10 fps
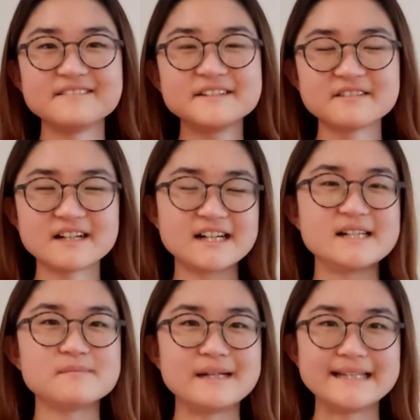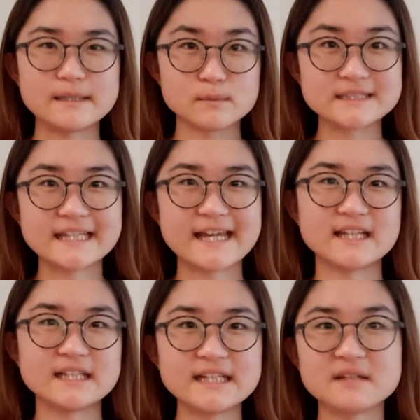everyone, my name is
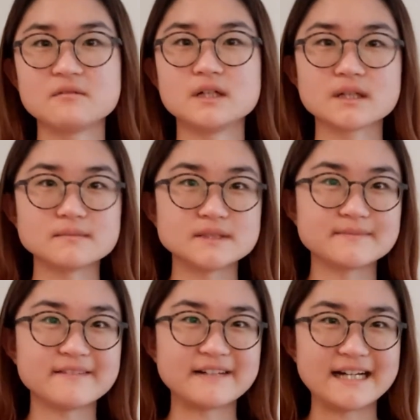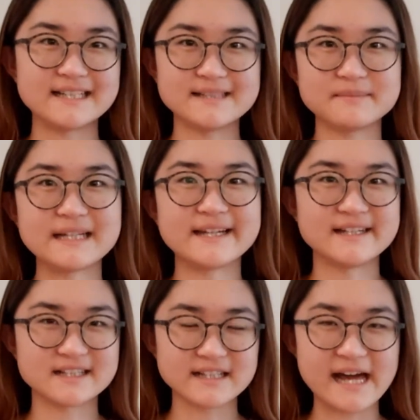Hannie and welcome to my violin
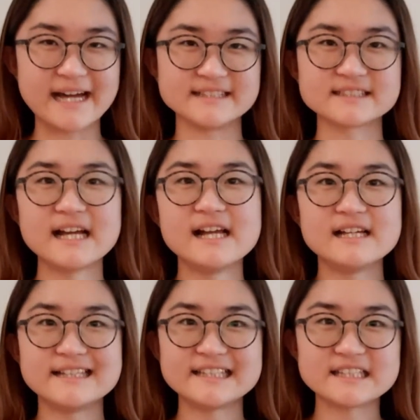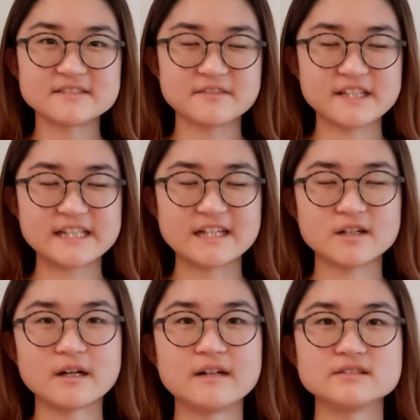beginner class. In this video,
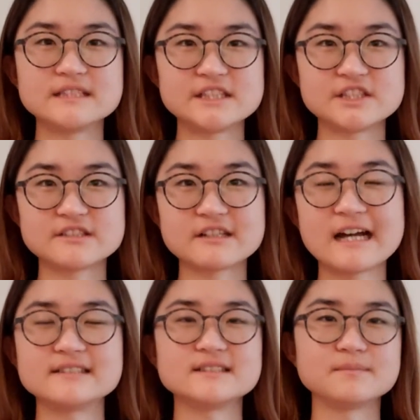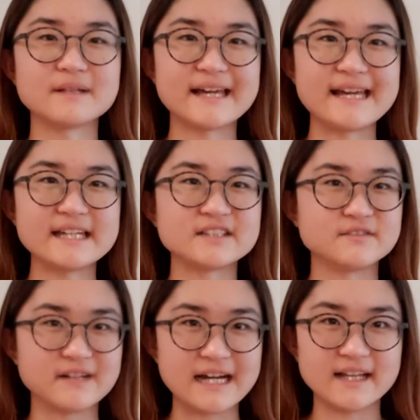I'll teach you how to play your
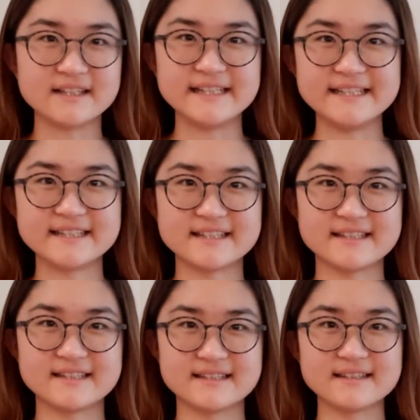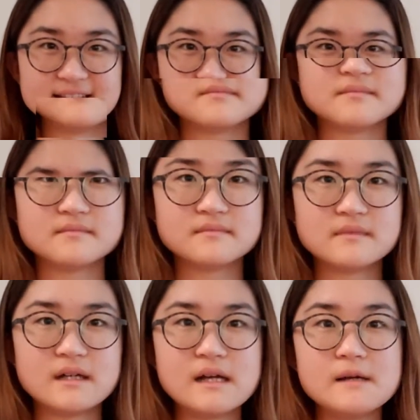violin.
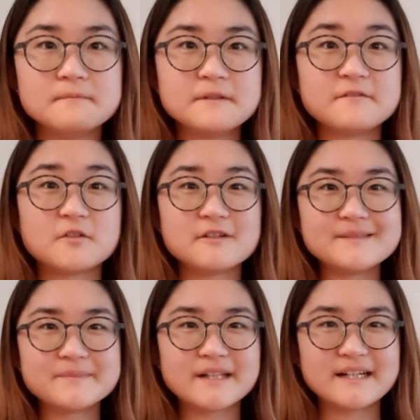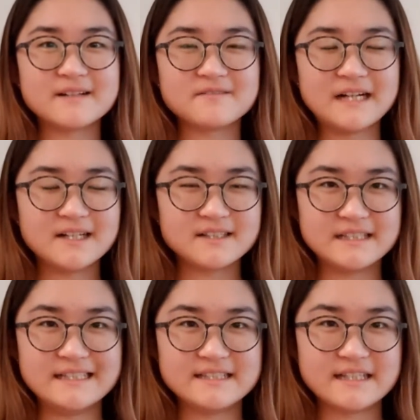Before we play our
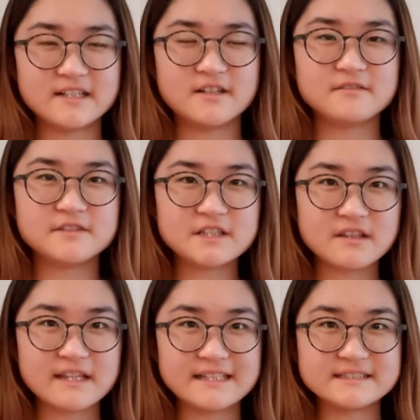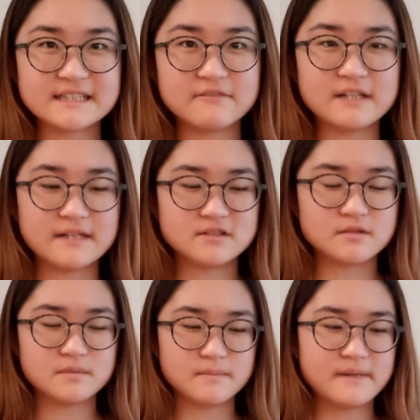violin, there are a few things that we have to
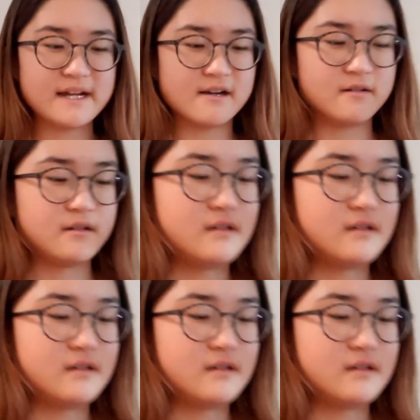prepare.